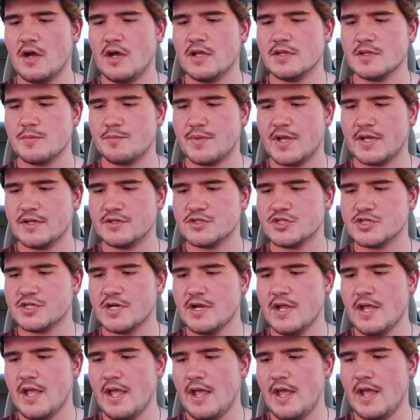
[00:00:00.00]
on the bench
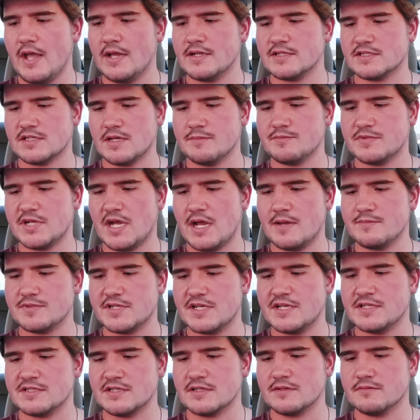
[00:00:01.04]
and sometimes
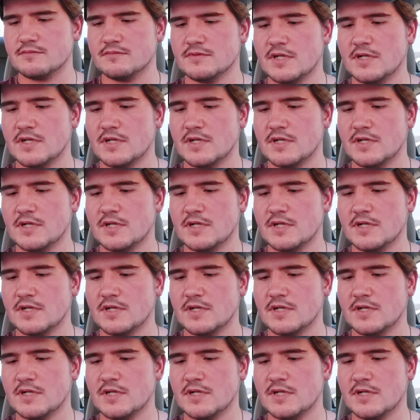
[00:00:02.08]
isn't.